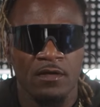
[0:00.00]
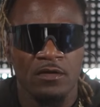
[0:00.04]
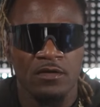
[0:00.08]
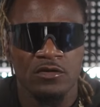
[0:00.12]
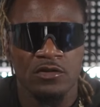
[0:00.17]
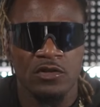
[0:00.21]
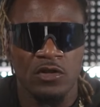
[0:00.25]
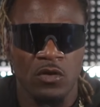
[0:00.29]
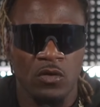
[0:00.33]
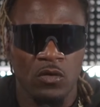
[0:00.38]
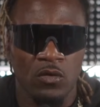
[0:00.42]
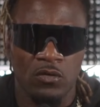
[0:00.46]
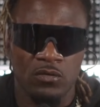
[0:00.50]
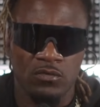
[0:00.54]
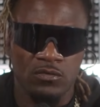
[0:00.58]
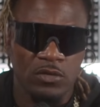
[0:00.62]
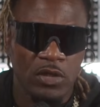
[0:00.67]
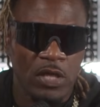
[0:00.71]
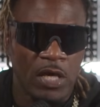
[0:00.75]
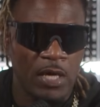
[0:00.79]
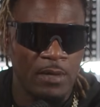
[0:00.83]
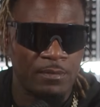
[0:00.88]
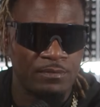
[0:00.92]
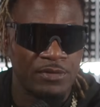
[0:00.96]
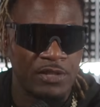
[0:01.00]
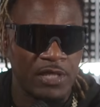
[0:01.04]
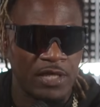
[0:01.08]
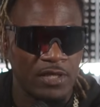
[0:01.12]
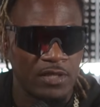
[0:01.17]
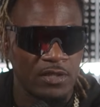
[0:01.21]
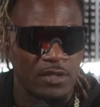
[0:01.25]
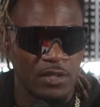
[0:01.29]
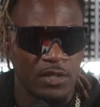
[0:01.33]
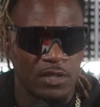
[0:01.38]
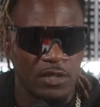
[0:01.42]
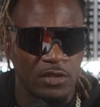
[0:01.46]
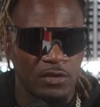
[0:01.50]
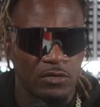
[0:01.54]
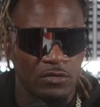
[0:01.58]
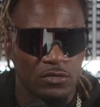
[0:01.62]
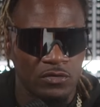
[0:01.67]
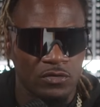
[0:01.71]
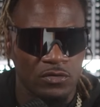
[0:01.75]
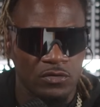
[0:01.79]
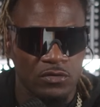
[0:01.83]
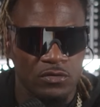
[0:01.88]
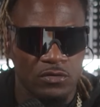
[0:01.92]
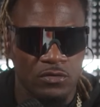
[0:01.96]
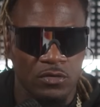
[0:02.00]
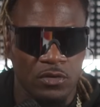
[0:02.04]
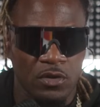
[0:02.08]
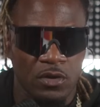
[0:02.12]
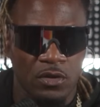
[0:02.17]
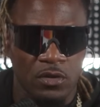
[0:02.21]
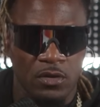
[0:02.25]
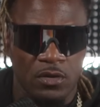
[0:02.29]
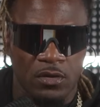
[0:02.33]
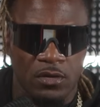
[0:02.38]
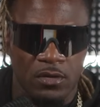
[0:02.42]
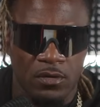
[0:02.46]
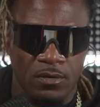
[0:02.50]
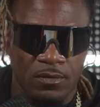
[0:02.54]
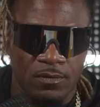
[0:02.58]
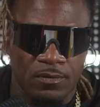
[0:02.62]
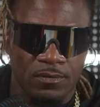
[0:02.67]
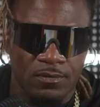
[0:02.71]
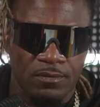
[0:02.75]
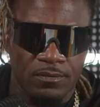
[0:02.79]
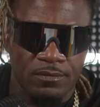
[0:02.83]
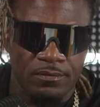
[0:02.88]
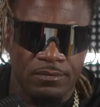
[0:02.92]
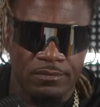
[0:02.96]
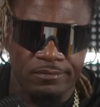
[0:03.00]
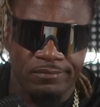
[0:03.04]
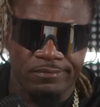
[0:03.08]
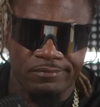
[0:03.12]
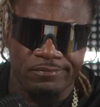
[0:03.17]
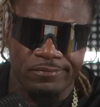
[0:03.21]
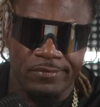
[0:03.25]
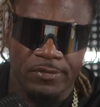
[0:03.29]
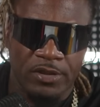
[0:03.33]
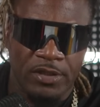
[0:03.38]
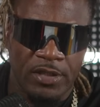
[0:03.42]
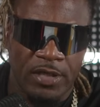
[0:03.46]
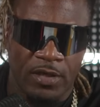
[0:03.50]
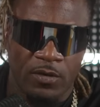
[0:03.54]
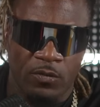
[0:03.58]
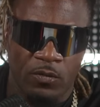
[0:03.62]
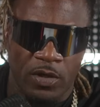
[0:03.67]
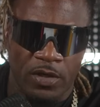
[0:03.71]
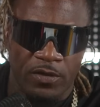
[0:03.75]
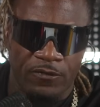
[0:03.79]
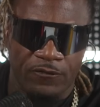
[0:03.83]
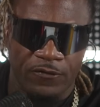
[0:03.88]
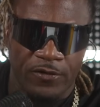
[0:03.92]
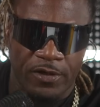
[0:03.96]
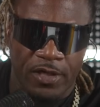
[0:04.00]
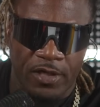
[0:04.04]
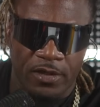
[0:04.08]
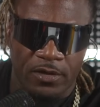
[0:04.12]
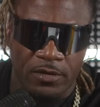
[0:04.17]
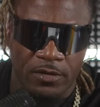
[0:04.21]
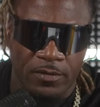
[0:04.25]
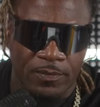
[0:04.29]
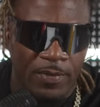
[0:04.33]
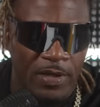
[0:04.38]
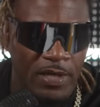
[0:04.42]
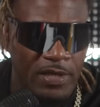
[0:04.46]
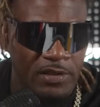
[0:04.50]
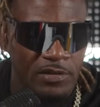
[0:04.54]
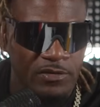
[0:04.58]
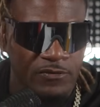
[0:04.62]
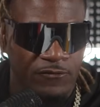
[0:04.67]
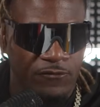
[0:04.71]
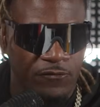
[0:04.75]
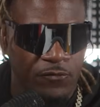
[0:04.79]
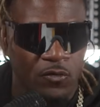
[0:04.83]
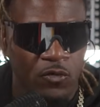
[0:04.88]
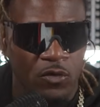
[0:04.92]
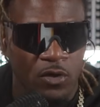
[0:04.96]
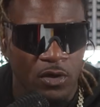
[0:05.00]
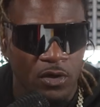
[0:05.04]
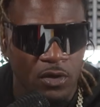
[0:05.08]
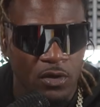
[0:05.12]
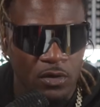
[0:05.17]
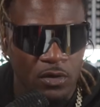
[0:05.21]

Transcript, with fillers: So I'm taking the Eagles. Um, can't wait for that little minus four.